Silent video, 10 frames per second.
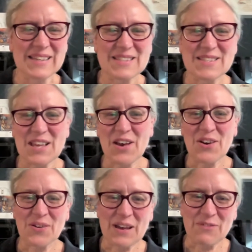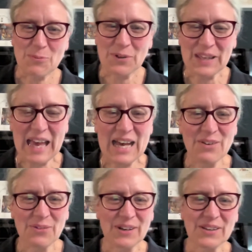So, everybody,
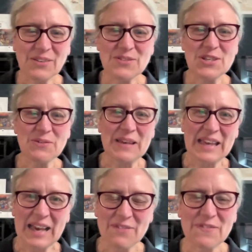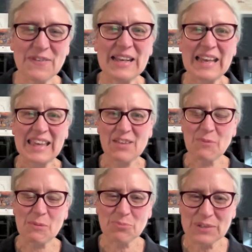how are you doing? I feel like I've
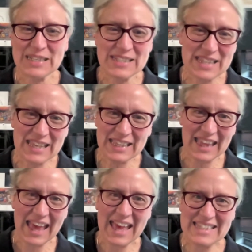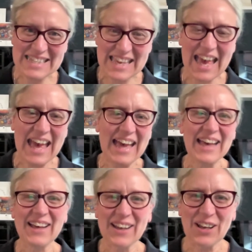been breathing the heady
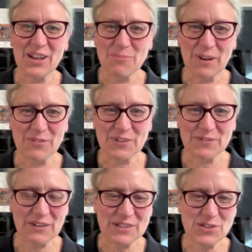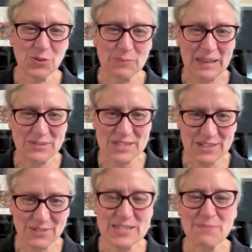air of a very tall mountain
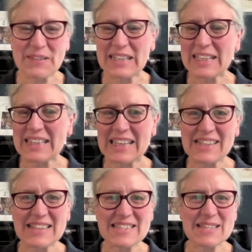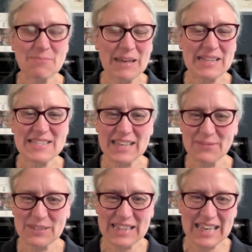or something like that. Listening back to that
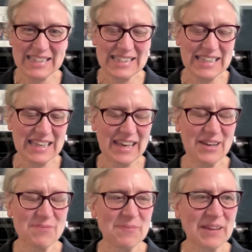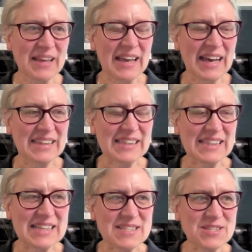with Cathy, I think
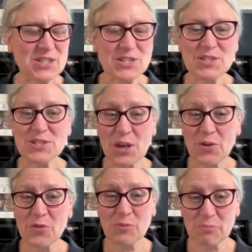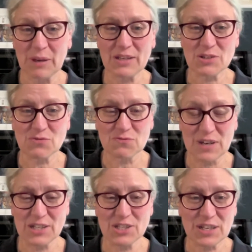there's just so much
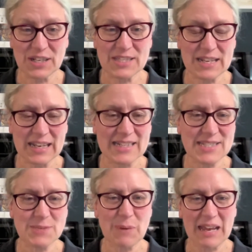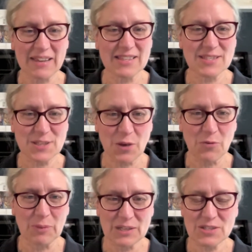richness, and I suspect there's so
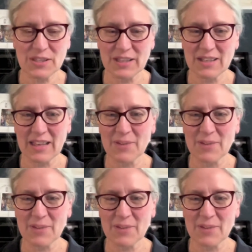much that